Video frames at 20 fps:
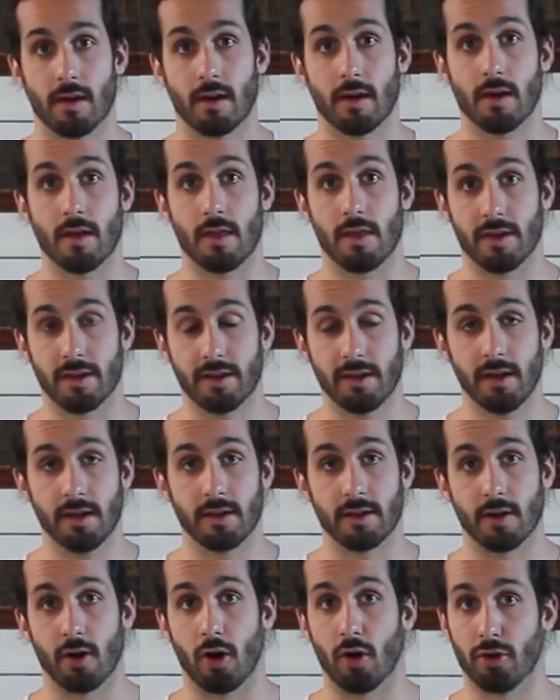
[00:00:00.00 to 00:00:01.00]
The yin,
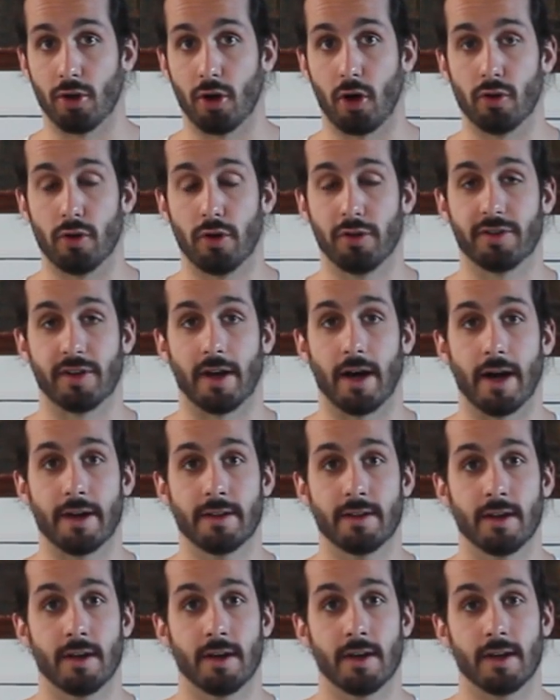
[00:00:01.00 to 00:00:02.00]
on the other side,
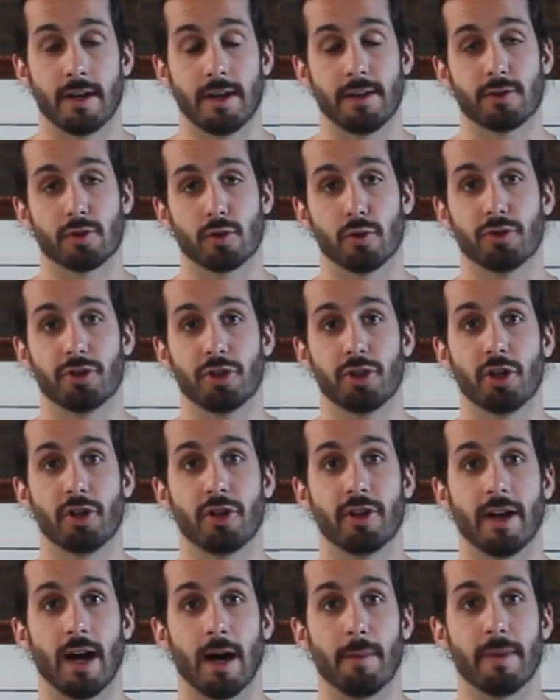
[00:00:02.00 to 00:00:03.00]
is considered
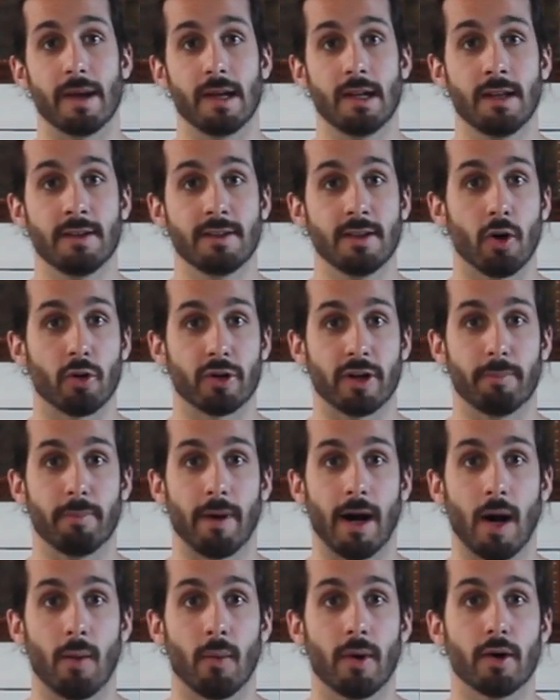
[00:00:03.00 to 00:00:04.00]
the ability or the
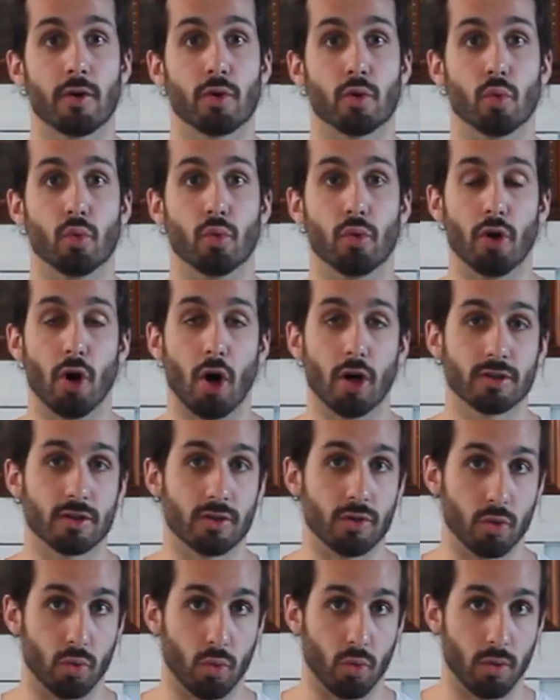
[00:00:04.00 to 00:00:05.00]
power to not
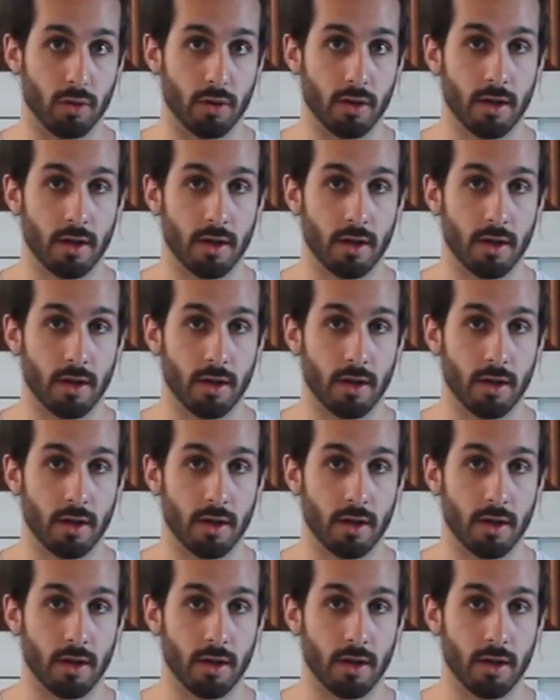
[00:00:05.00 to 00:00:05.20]
do.